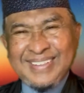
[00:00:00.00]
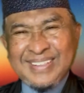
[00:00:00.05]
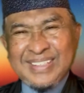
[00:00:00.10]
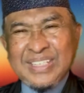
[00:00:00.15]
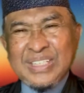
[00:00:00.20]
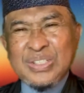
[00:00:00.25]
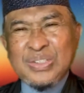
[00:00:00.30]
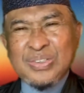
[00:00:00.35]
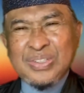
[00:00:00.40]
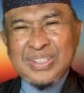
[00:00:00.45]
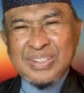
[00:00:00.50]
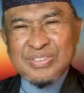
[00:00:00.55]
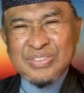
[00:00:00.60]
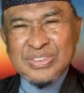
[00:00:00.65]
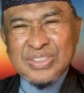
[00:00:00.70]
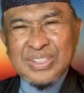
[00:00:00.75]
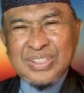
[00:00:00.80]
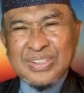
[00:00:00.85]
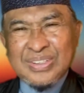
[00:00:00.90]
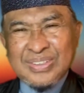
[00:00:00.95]
Can you give
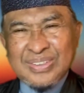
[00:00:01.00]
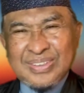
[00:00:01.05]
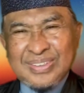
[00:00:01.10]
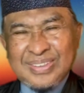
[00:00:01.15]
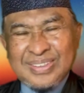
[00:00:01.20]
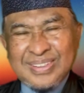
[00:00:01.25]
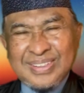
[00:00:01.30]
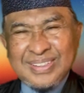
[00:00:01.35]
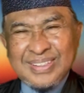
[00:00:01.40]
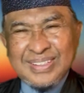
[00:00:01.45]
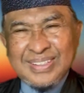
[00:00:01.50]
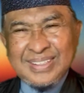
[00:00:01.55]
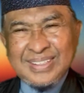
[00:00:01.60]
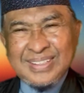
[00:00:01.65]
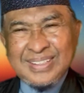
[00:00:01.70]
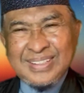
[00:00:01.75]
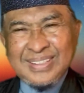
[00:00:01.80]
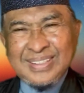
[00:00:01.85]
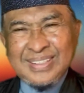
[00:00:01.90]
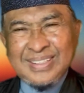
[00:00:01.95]
sadaqah?
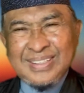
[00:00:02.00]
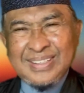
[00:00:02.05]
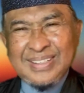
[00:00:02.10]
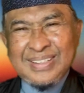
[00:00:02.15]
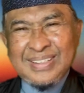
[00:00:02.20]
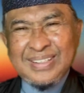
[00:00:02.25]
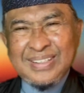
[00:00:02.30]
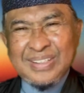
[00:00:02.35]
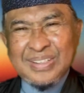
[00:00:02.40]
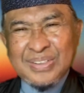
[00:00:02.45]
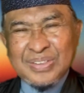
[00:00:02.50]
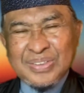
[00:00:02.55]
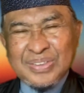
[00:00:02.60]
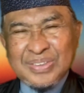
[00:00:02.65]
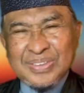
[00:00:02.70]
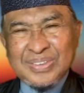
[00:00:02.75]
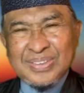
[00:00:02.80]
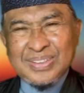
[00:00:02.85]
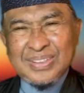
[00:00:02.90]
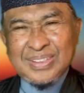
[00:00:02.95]
You
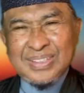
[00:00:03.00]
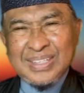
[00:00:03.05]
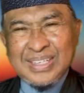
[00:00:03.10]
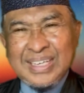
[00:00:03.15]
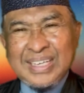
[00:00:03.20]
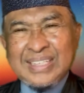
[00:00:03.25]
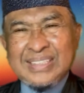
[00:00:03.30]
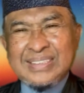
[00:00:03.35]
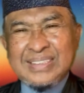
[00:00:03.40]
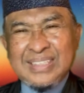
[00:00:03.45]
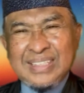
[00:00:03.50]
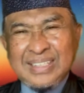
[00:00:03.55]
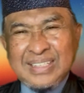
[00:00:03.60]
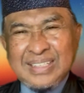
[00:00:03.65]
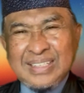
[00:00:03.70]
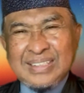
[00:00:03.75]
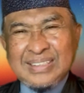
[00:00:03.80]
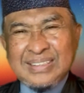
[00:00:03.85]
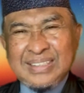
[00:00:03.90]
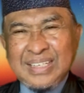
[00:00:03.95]
know,
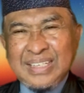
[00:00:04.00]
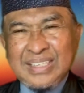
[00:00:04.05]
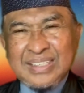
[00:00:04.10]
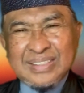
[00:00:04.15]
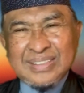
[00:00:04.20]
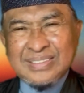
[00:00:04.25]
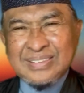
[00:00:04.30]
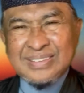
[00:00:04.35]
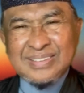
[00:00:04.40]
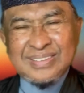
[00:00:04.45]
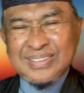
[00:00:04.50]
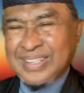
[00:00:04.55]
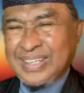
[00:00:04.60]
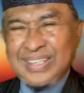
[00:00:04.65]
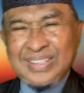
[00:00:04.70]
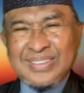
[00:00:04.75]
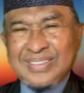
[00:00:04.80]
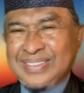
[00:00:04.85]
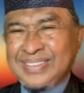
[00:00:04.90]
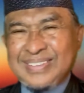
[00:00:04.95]
83 years,
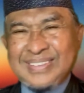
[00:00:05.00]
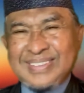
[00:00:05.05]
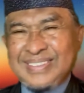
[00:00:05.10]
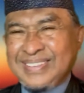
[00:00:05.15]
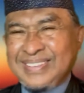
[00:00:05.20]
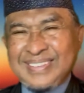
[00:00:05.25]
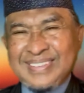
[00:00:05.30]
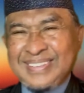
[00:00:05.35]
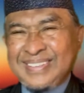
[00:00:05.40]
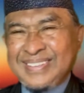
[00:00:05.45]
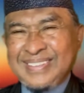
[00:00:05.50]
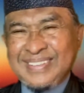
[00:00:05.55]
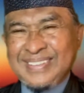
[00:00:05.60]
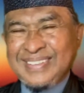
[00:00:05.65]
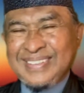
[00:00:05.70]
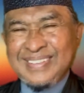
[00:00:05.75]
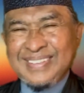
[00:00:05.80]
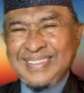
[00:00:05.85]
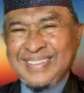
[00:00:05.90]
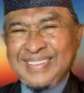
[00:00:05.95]
cannot.
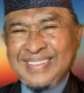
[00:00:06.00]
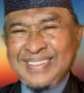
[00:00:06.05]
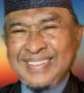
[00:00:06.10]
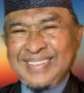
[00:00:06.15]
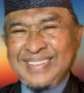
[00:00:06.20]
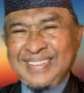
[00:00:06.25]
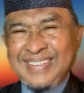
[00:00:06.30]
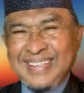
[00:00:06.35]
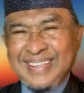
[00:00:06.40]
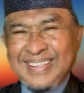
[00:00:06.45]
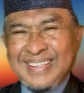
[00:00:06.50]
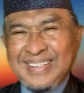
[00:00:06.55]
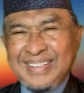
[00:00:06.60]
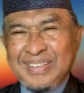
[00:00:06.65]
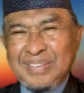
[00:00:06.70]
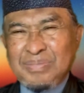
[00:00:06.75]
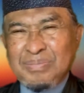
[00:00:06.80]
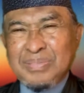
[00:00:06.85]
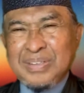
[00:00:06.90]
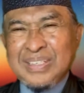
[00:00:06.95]
Yeah,
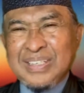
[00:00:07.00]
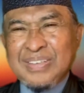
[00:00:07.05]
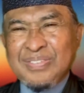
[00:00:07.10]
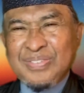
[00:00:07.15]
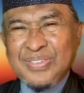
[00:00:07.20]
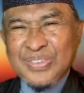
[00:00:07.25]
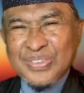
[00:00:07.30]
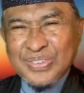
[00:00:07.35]
but if